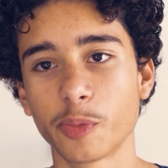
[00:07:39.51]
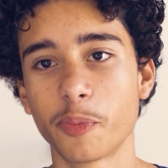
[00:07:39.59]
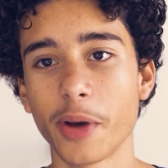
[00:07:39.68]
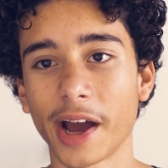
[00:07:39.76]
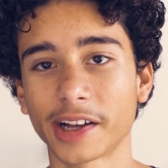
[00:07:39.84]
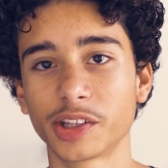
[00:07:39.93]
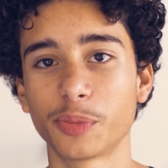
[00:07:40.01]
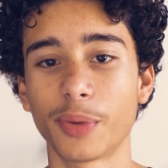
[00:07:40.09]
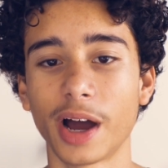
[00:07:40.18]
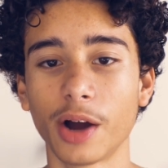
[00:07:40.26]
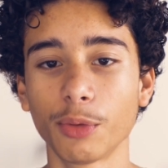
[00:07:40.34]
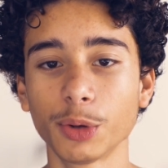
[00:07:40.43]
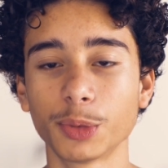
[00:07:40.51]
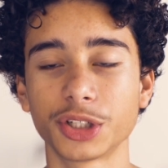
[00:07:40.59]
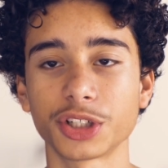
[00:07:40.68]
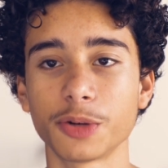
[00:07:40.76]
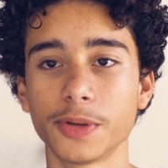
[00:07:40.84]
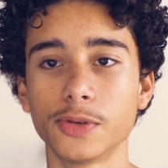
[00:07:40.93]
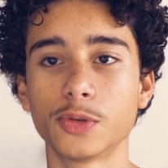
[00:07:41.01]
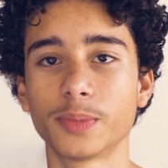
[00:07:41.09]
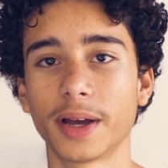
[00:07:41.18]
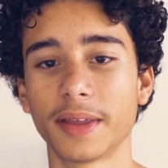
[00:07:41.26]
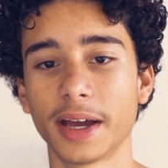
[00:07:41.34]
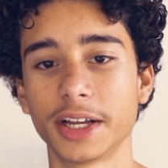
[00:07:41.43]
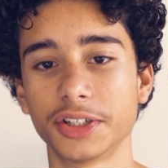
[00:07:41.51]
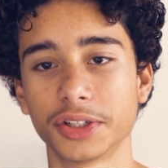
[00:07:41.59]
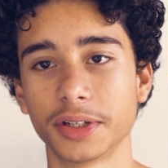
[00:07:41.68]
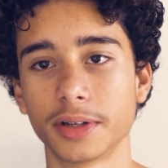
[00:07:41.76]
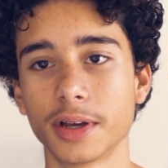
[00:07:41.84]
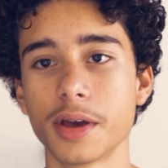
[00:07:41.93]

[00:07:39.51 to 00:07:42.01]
back to power, which can be used by the engine,